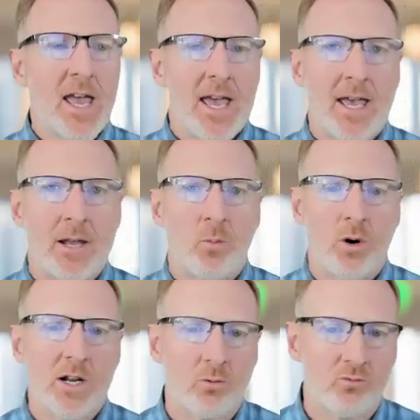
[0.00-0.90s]
And
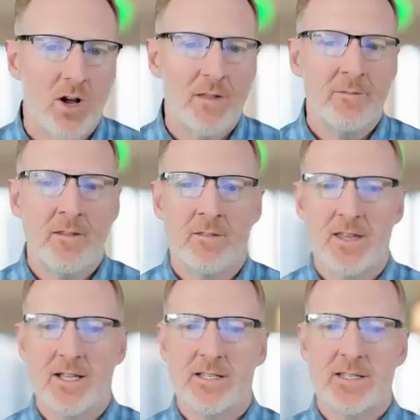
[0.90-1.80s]
we're going to run
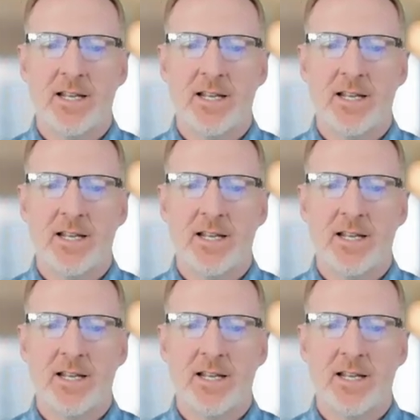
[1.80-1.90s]
this,